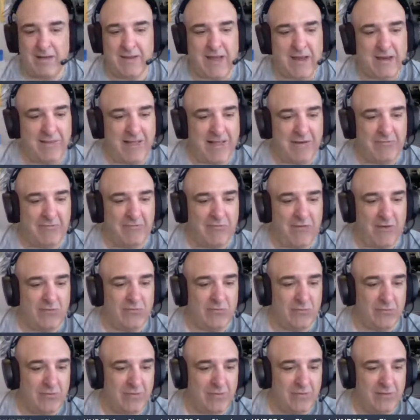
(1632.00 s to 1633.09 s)
got a lot of
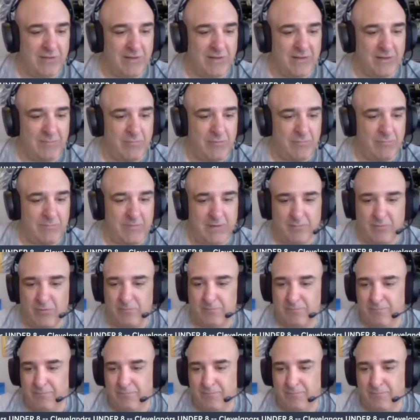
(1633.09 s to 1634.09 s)
fussle. Like I'm a